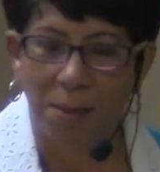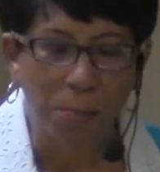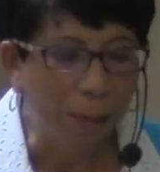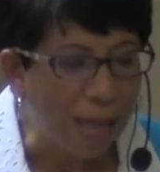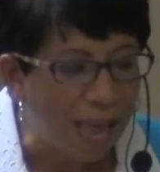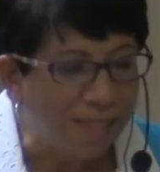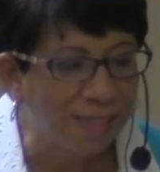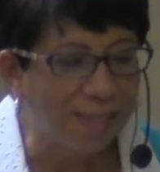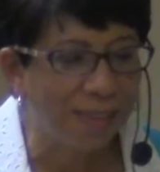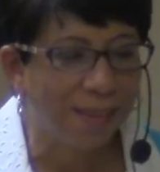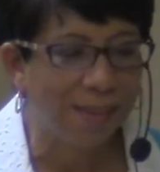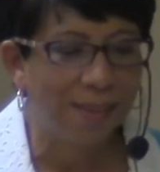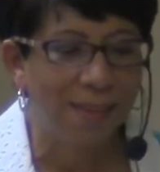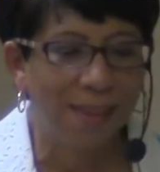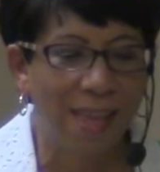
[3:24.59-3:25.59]
Blessed,
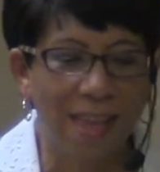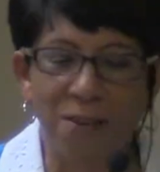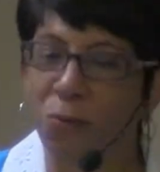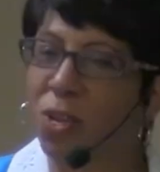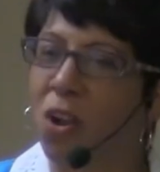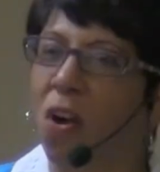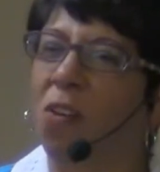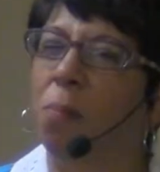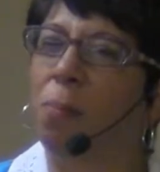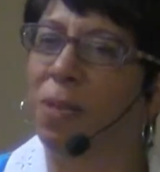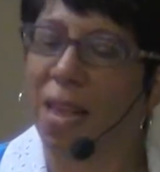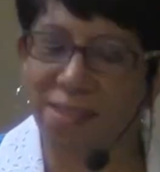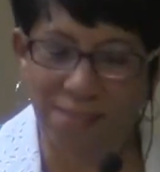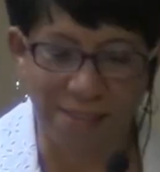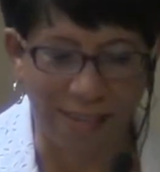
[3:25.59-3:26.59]
and we are a
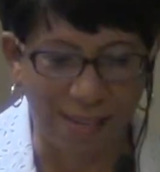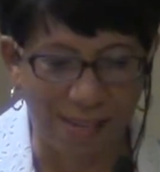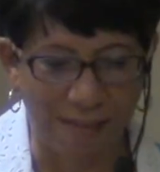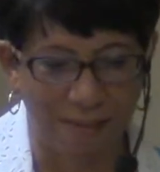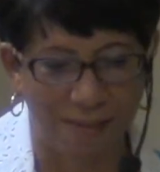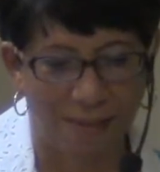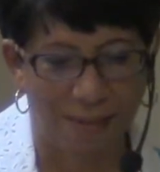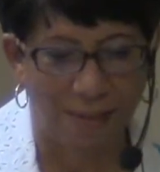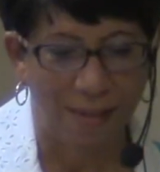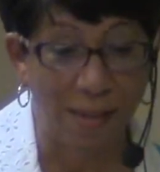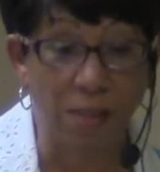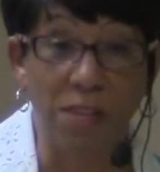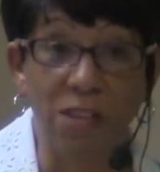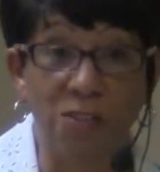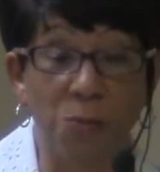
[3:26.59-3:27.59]
blessing.
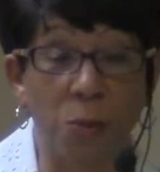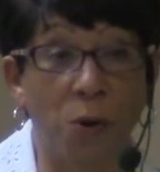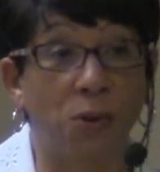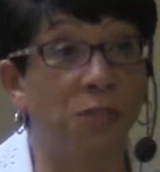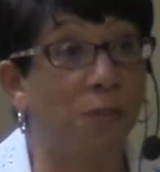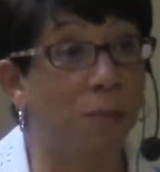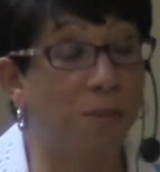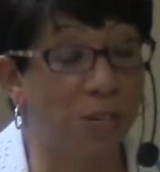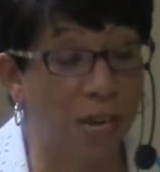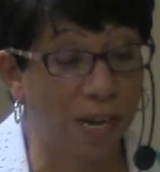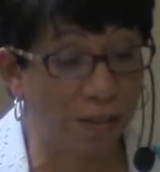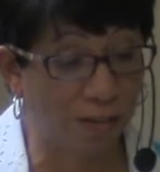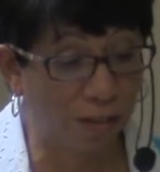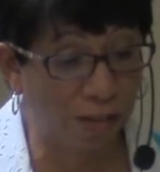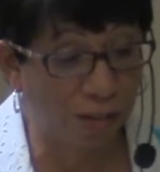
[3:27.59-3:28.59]
In these words from
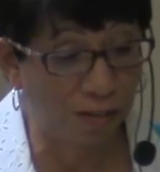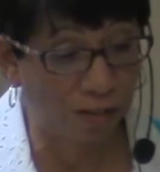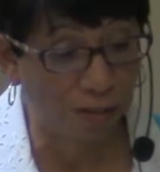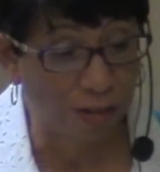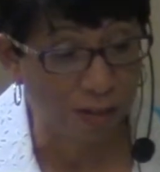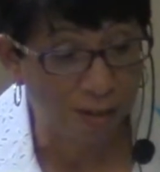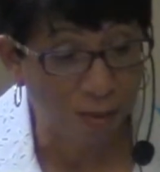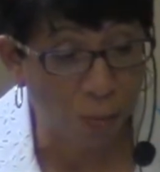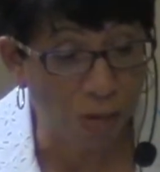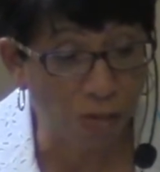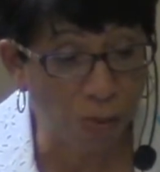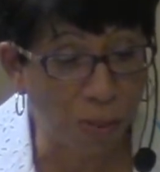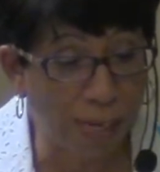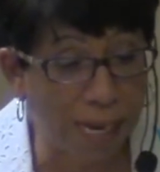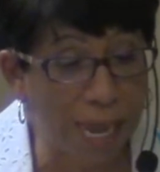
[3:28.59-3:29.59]
Genesis
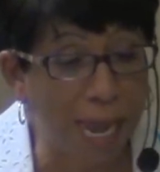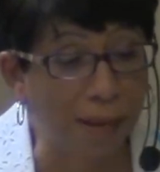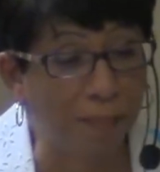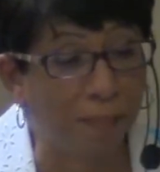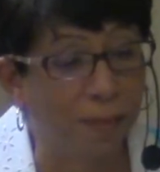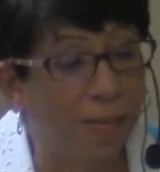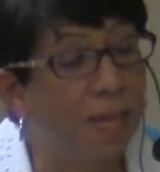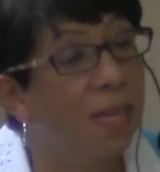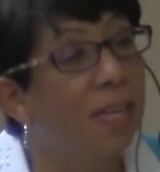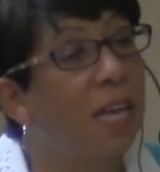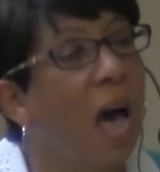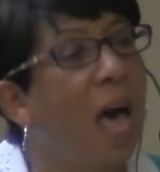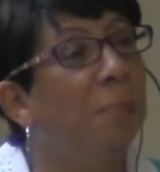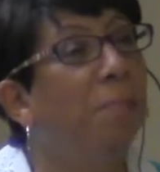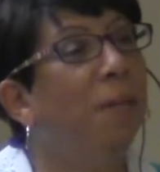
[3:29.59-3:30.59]
1:28,
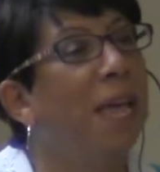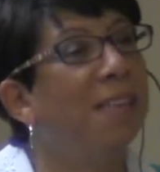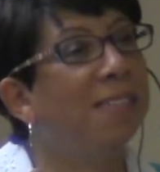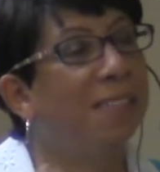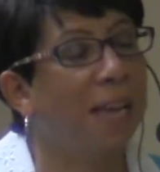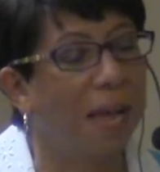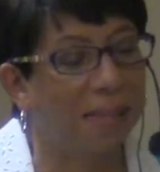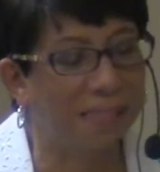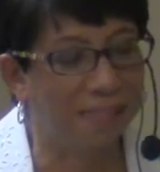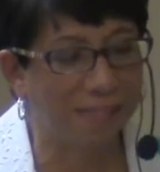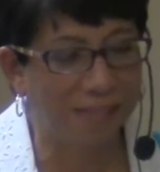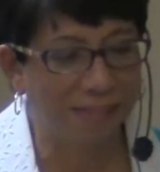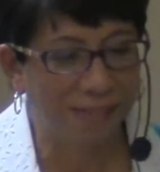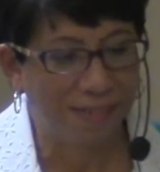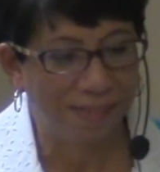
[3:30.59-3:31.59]
God blessed us,